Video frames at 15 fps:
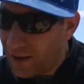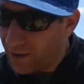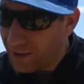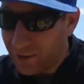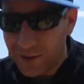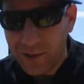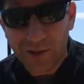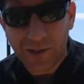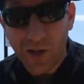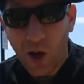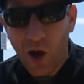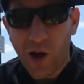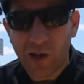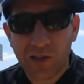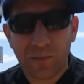and it looks
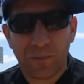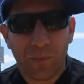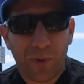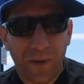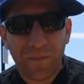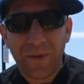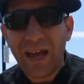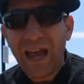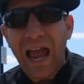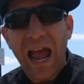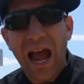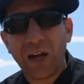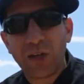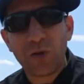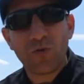awesome, but
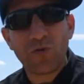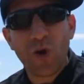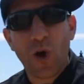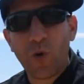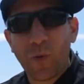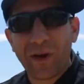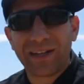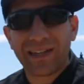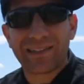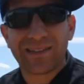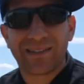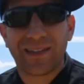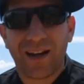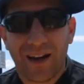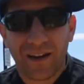how do you know when it's
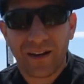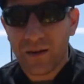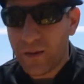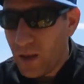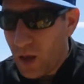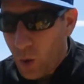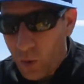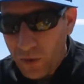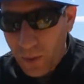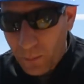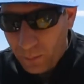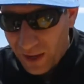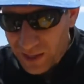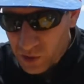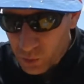done? Well, the
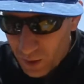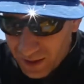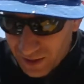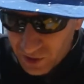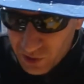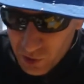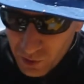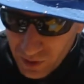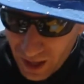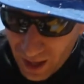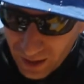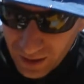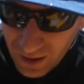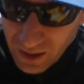best way to do that